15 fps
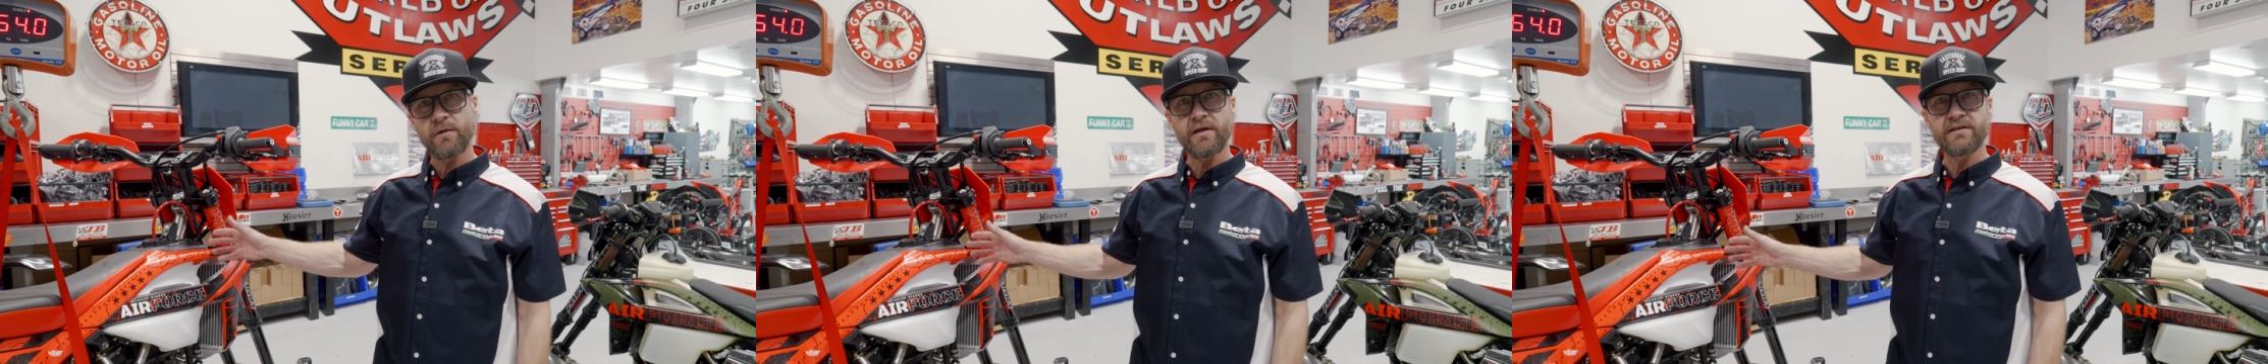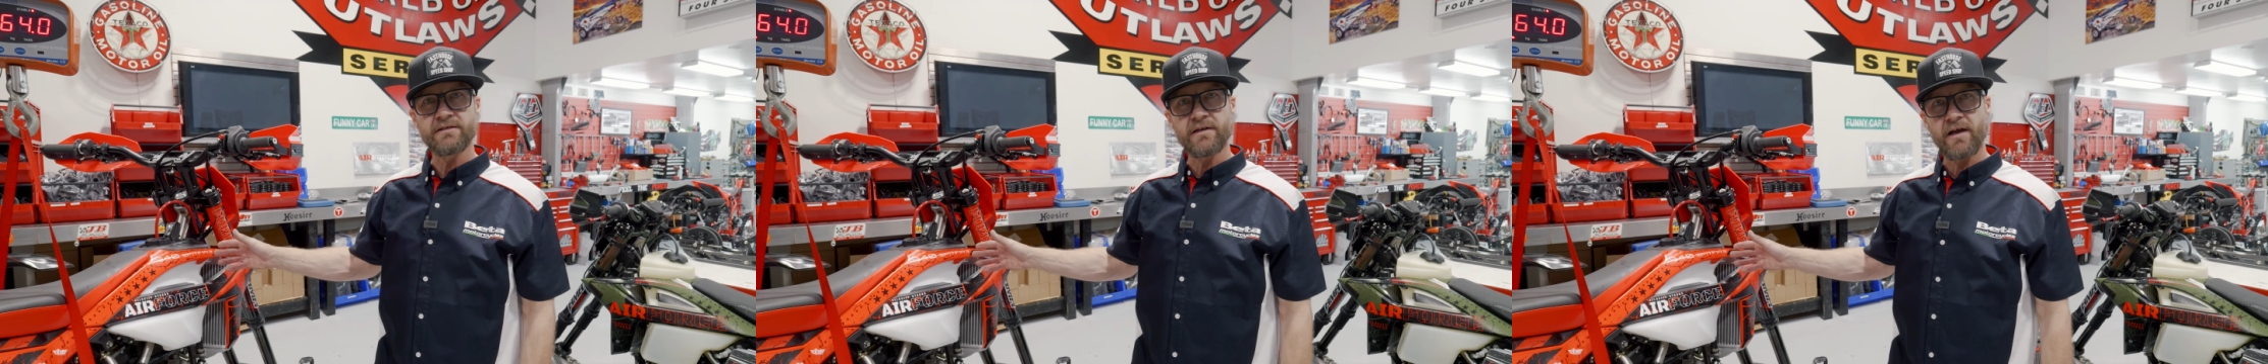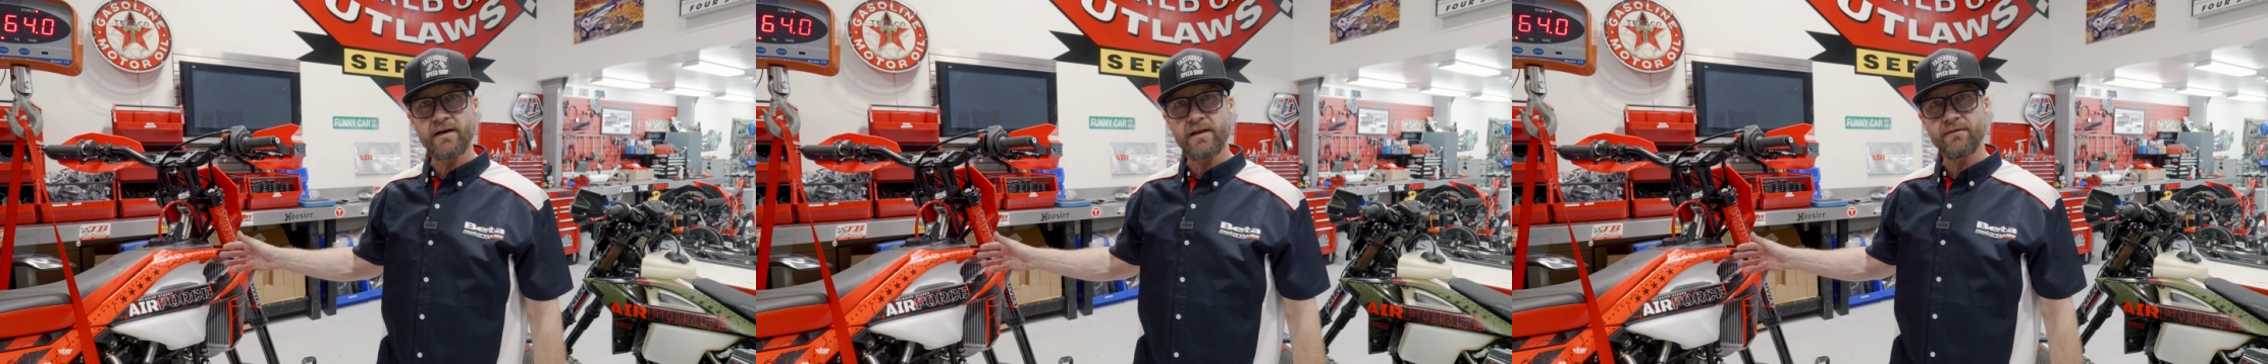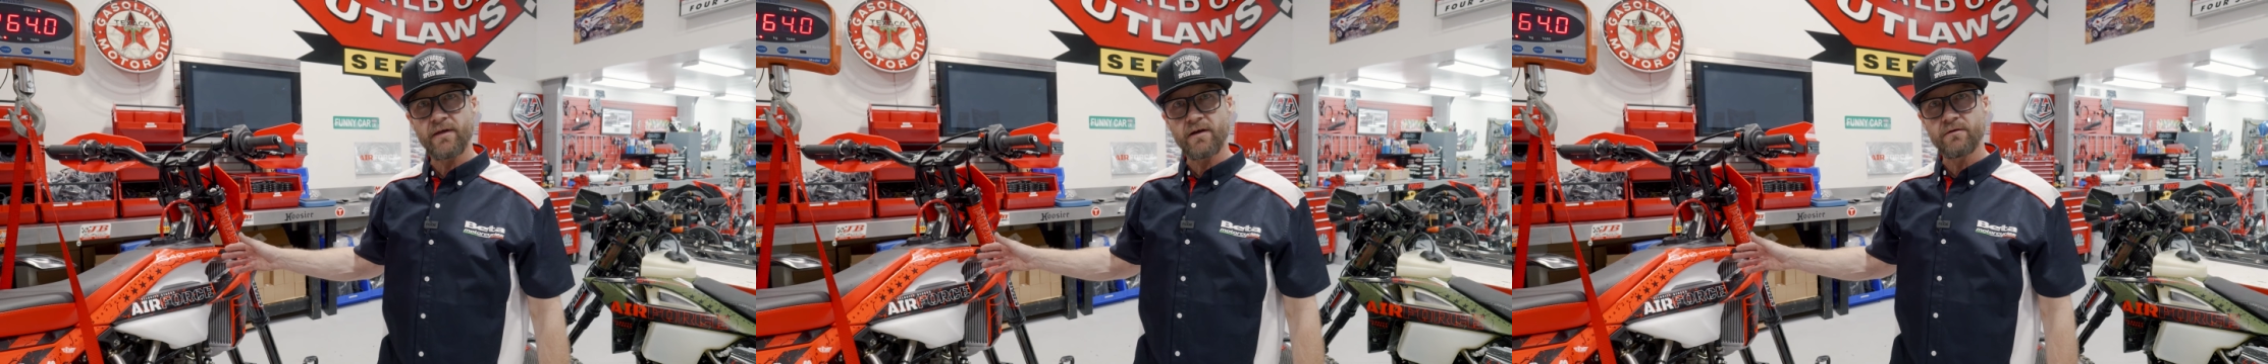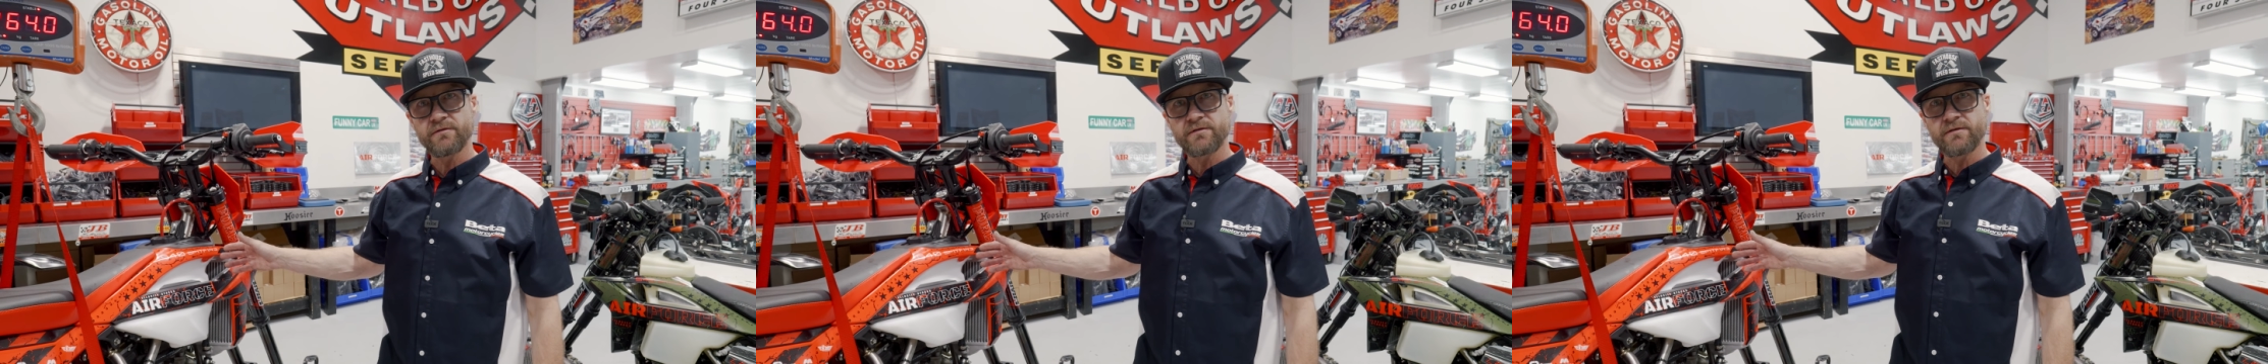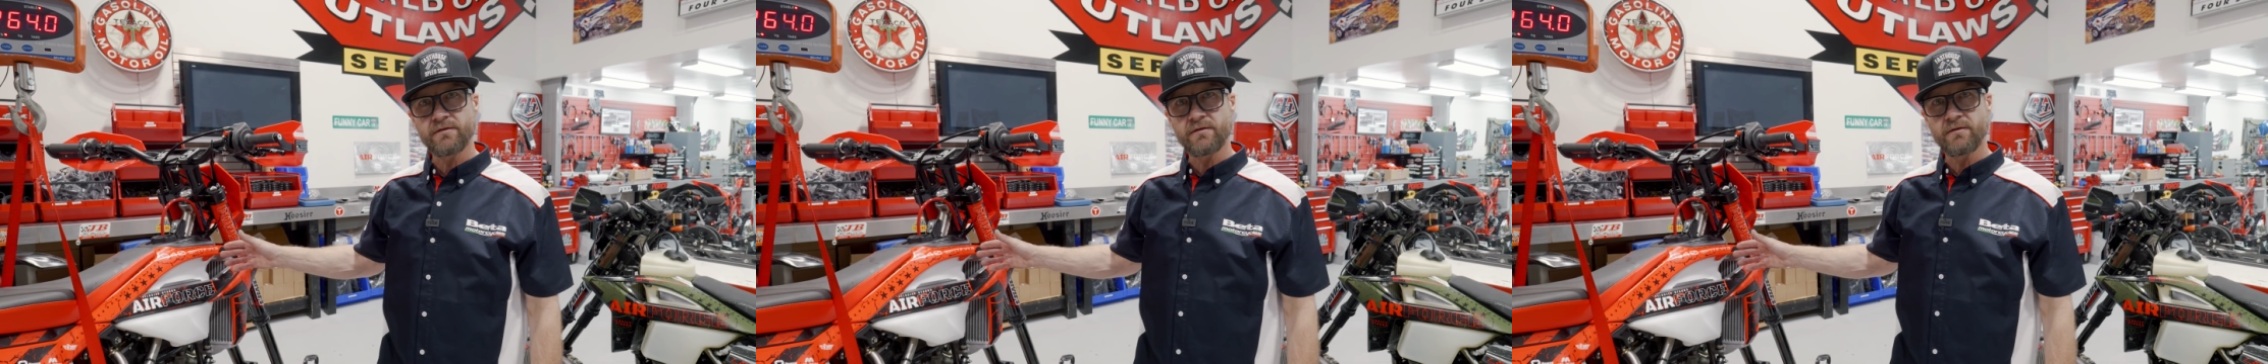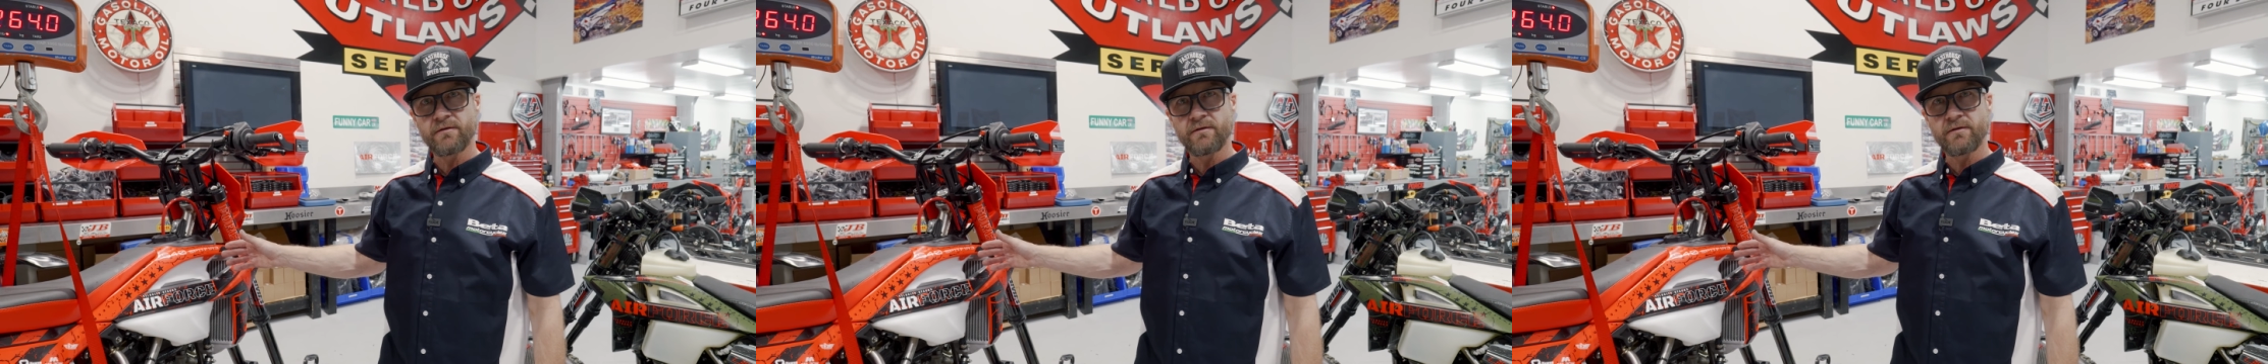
bike's 90,000.